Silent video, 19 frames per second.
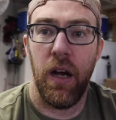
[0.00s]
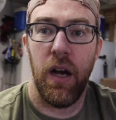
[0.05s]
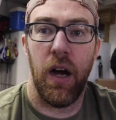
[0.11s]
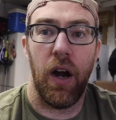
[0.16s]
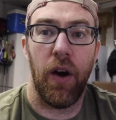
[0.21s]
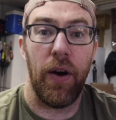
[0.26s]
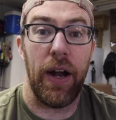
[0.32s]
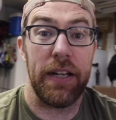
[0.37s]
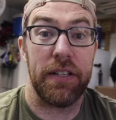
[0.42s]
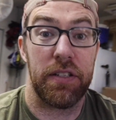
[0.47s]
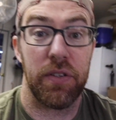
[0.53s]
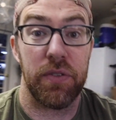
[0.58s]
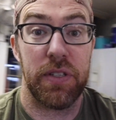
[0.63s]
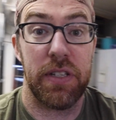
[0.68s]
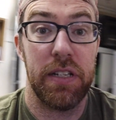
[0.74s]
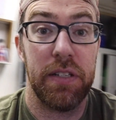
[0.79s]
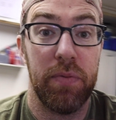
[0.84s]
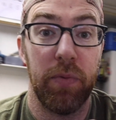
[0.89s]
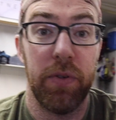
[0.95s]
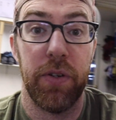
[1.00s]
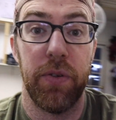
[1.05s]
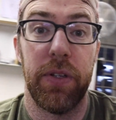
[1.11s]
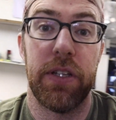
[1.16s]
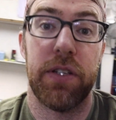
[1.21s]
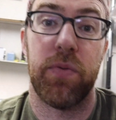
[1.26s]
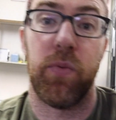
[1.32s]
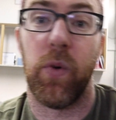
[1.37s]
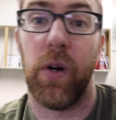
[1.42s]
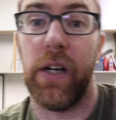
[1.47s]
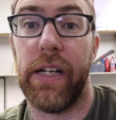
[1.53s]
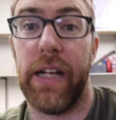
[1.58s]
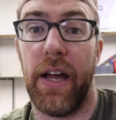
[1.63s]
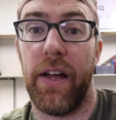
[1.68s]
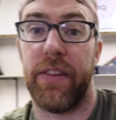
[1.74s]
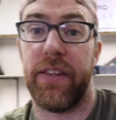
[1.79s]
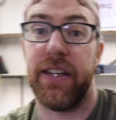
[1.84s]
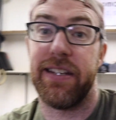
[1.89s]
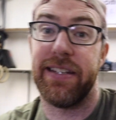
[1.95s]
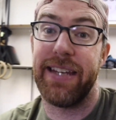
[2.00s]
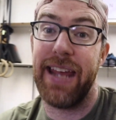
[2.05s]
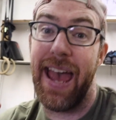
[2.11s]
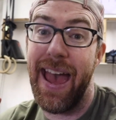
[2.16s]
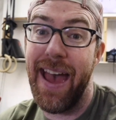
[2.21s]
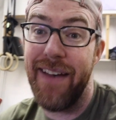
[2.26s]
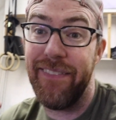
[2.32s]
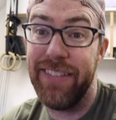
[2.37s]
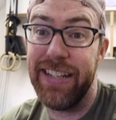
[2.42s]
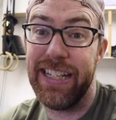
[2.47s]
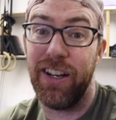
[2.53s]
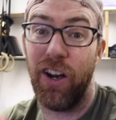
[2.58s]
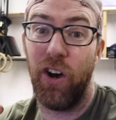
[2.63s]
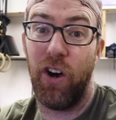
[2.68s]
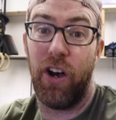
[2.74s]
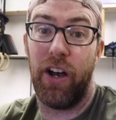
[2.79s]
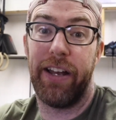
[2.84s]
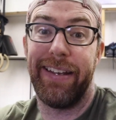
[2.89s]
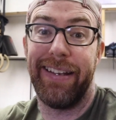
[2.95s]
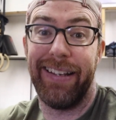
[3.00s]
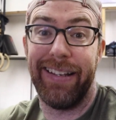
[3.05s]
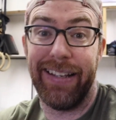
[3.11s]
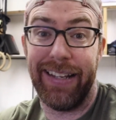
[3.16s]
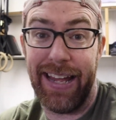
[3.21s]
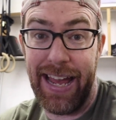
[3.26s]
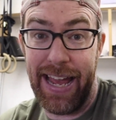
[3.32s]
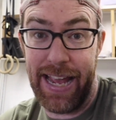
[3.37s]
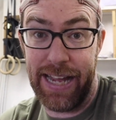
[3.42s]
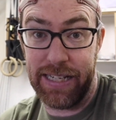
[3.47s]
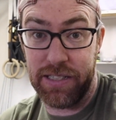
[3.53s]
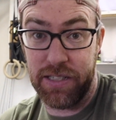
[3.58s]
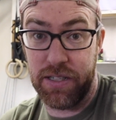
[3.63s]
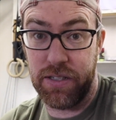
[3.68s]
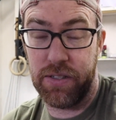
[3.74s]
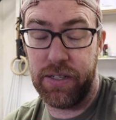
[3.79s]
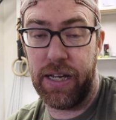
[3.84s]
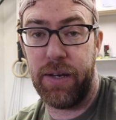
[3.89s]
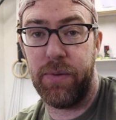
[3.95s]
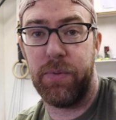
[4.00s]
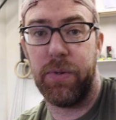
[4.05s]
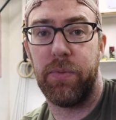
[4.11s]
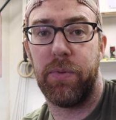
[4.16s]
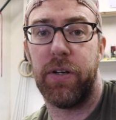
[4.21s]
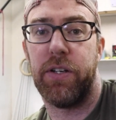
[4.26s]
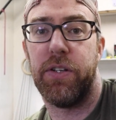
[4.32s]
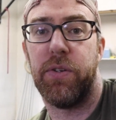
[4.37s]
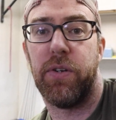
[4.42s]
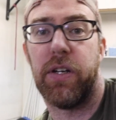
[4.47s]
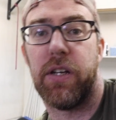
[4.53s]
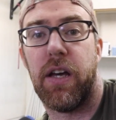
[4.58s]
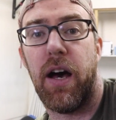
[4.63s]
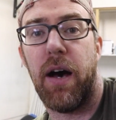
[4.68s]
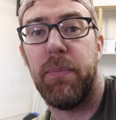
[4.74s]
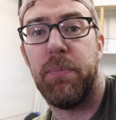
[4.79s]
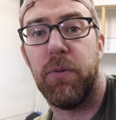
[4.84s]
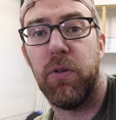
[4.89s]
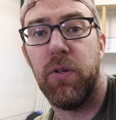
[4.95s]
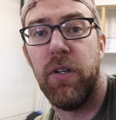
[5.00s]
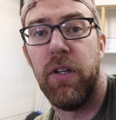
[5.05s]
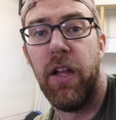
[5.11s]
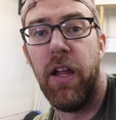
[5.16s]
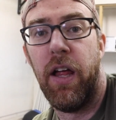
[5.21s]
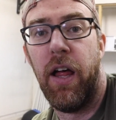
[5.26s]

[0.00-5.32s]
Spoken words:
All right, so since we're doing this workout that is heavy on legs, okay, we wanna do a couple